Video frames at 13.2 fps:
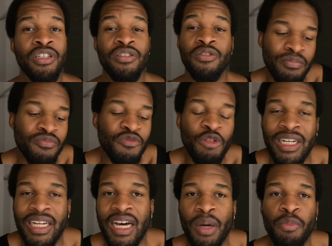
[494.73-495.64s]
You know, I'm
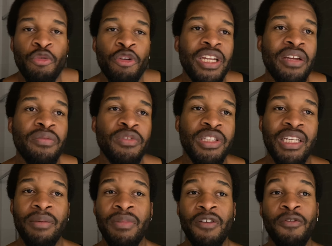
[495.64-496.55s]
trying to upgrade
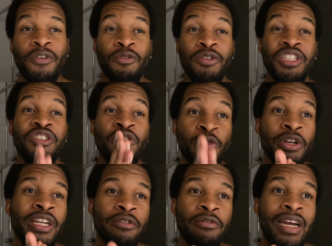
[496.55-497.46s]
everything. My phone is
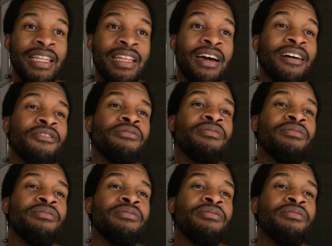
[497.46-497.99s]
green right now.